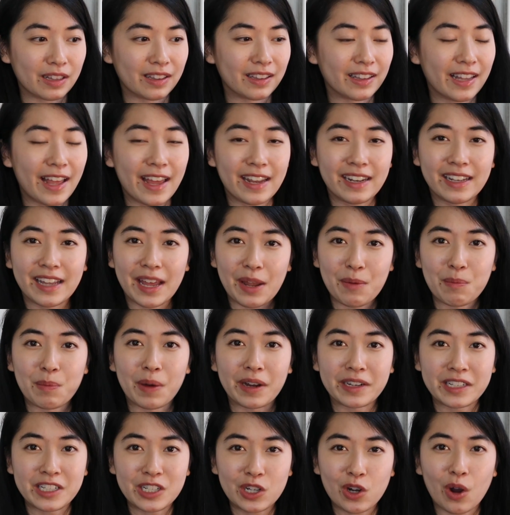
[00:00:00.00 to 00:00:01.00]
let that
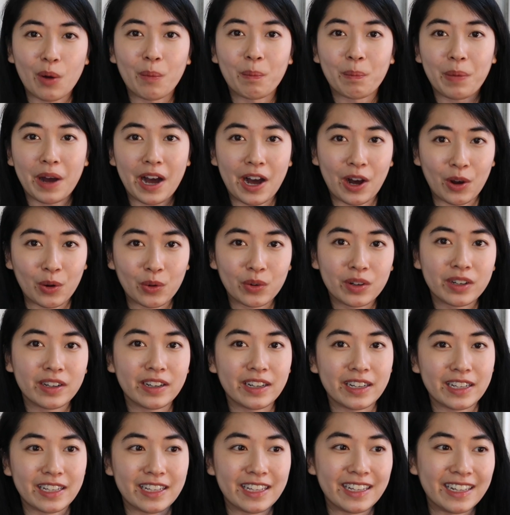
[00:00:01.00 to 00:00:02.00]
money compound
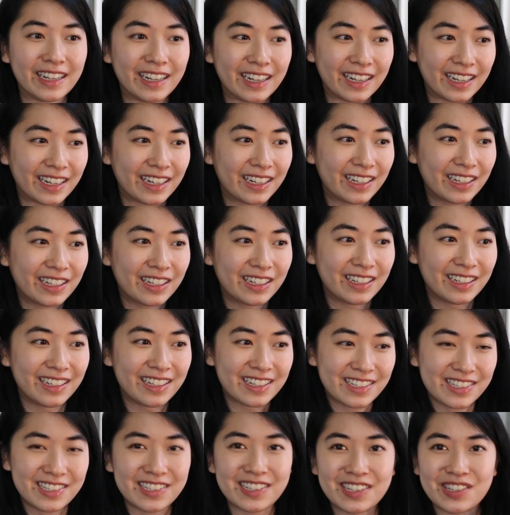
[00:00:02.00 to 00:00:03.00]
in
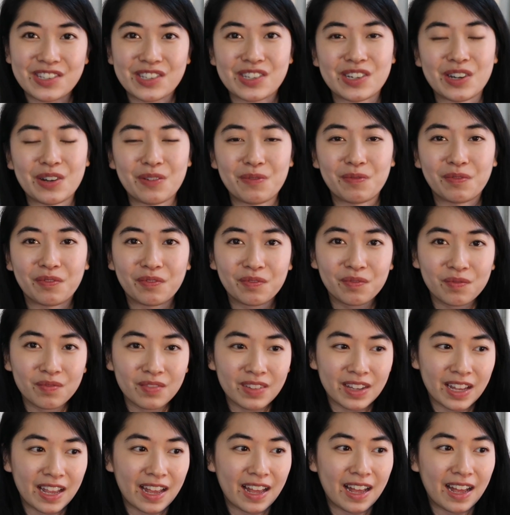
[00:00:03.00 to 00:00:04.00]
this system
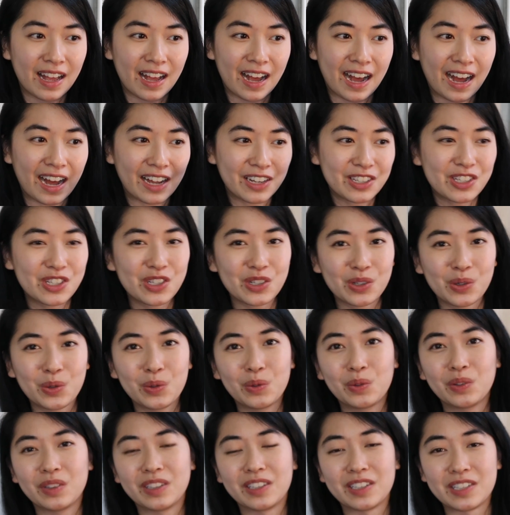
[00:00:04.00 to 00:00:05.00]

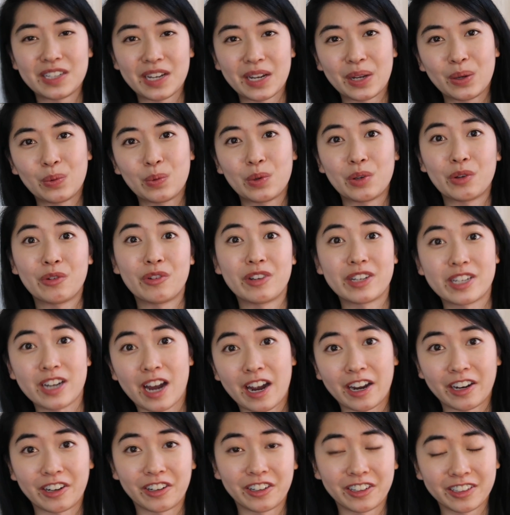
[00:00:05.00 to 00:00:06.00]
until the day we
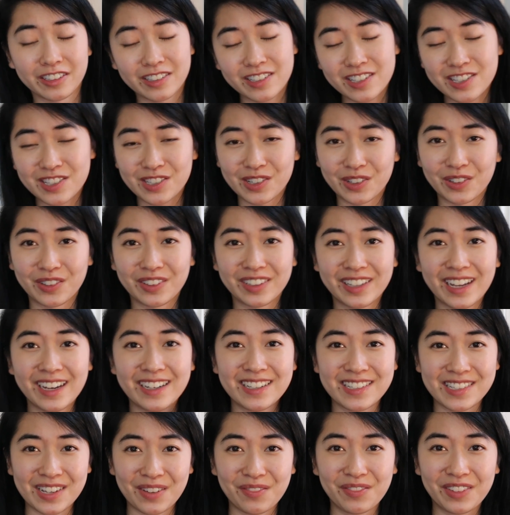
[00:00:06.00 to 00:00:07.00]
retire. So that
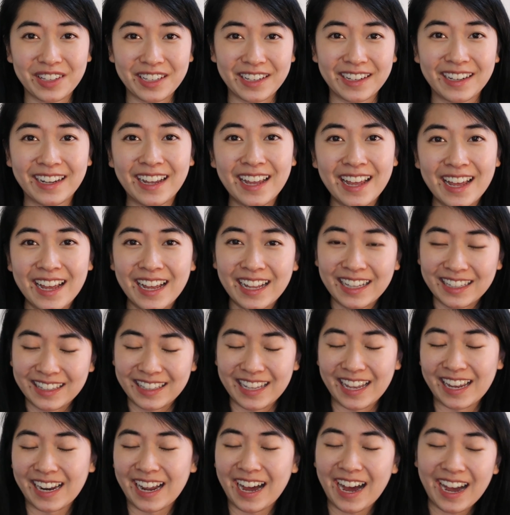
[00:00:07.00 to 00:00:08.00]
is something
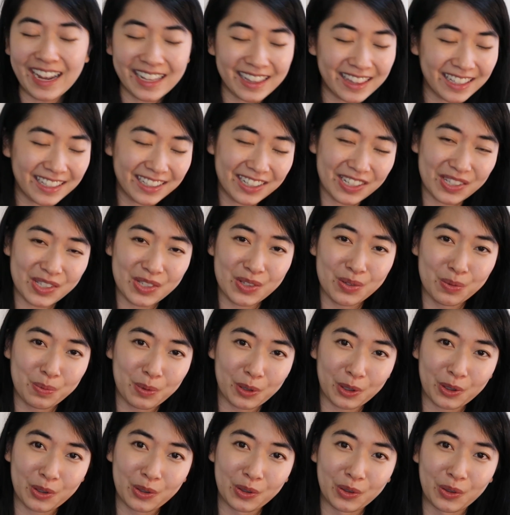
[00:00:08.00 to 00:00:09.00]
that I think it's
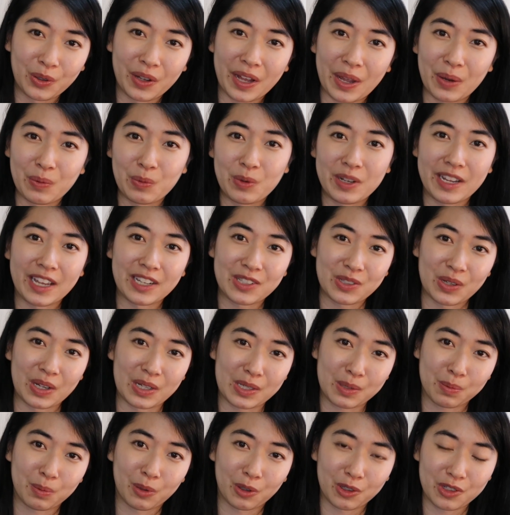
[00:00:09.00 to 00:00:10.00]
super cool and we get to
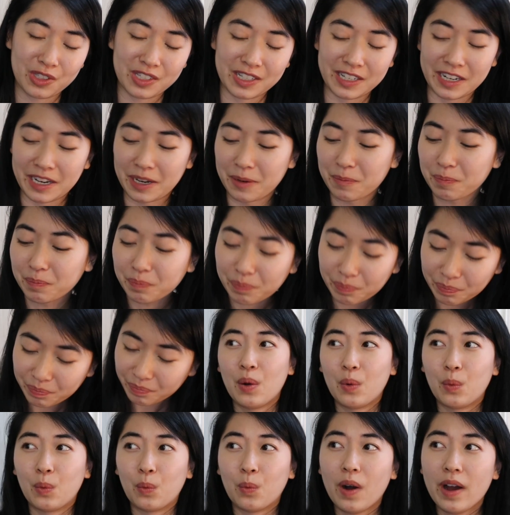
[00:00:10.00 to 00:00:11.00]
explore today.
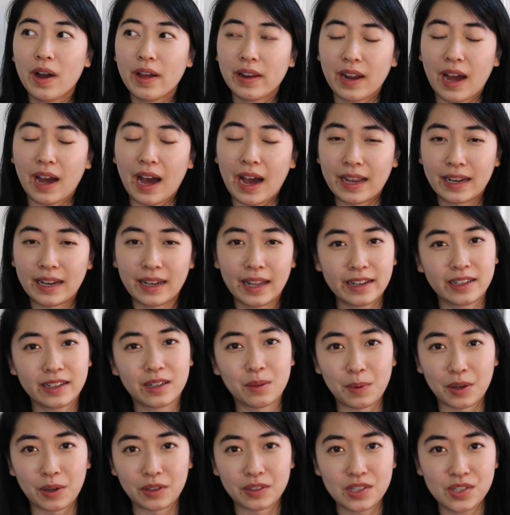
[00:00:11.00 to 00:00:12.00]
What I like
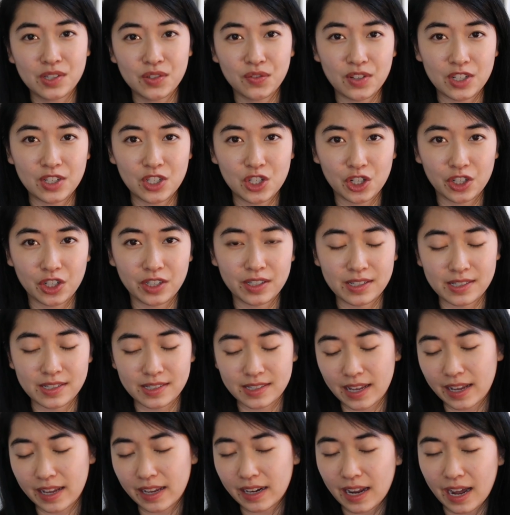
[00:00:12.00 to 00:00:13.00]
about this feature is
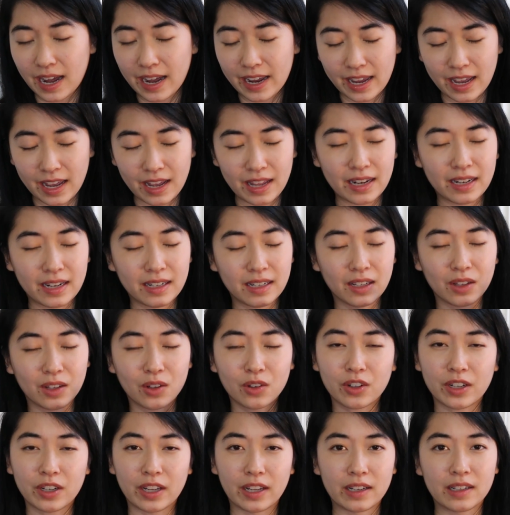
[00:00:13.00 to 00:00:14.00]
that I had a
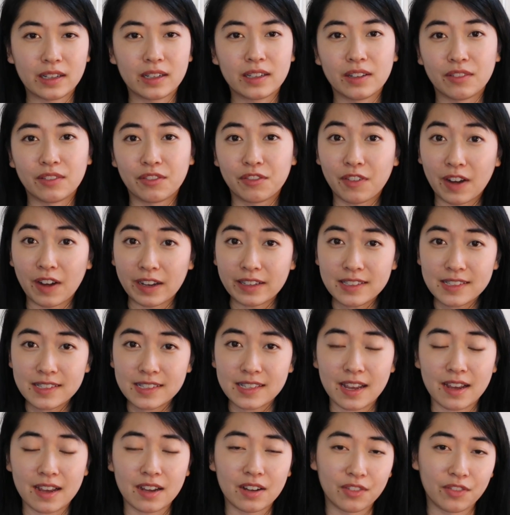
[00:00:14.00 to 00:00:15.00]
look at the funds
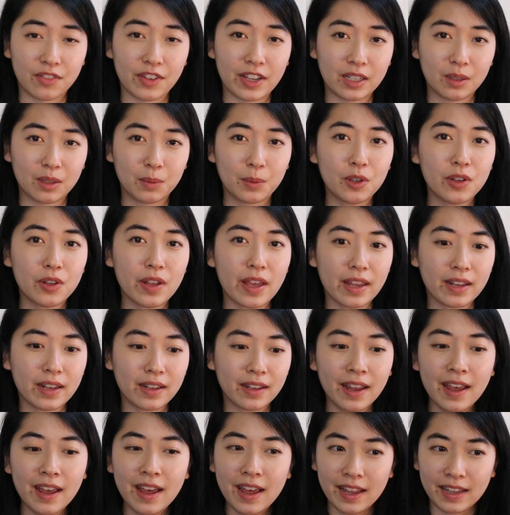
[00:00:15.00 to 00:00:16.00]
that are available,
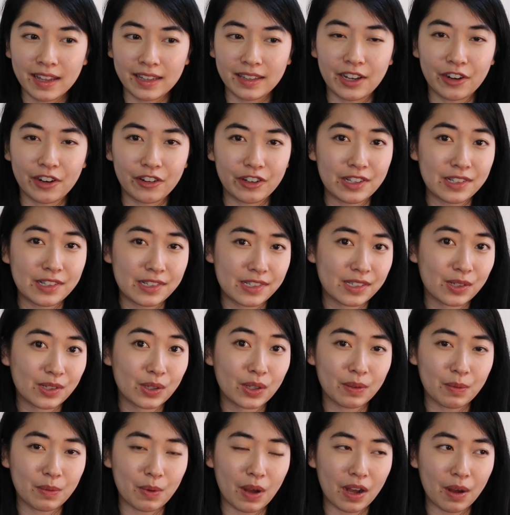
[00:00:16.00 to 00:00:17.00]
and there is
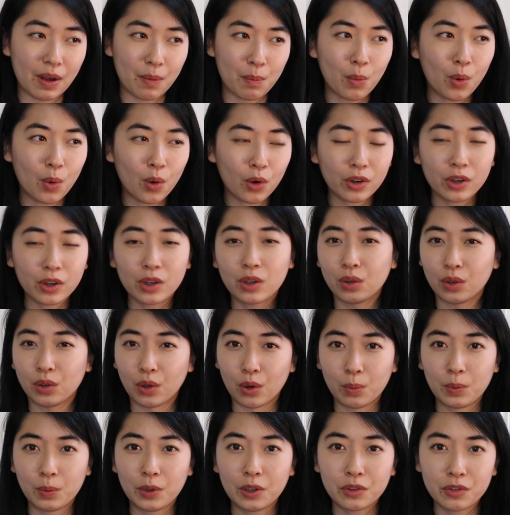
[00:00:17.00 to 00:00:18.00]
a more
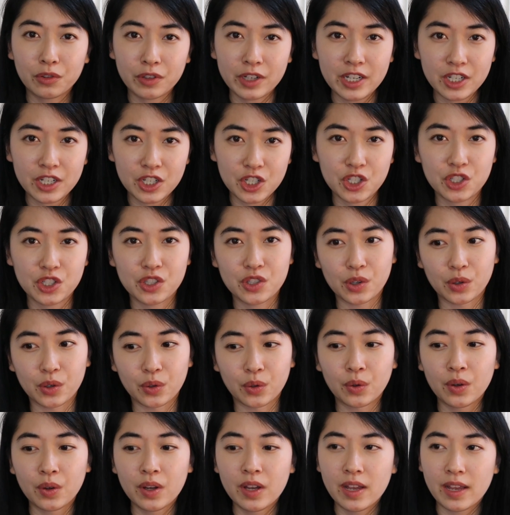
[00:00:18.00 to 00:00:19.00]
global reach.
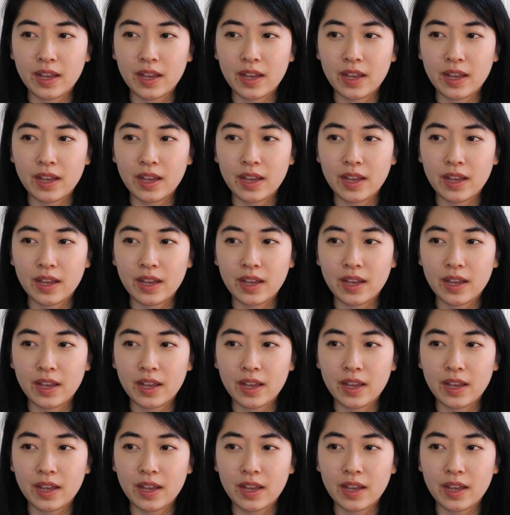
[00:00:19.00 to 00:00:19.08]
So